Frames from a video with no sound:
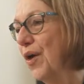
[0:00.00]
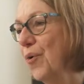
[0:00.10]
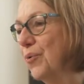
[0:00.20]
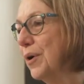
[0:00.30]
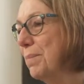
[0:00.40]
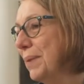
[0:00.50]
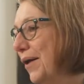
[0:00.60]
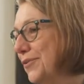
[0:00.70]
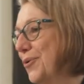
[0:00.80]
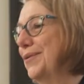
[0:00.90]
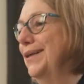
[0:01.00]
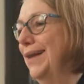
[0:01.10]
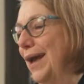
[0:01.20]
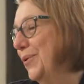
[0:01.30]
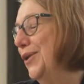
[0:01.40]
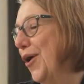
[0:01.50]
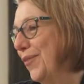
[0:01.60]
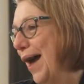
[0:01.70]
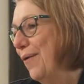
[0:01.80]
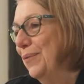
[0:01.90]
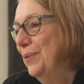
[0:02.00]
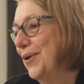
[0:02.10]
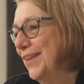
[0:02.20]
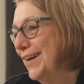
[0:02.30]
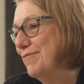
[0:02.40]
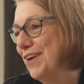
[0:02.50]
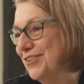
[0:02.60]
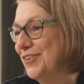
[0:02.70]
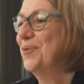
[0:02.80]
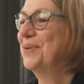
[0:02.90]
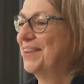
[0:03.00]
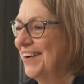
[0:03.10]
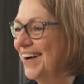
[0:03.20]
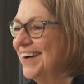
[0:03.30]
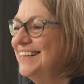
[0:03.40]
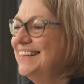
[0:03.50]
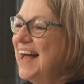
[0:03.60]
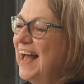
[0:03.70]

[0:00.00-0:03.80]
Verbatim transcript: though, compel Dorothy Day. We know that. We were in the confessional with her.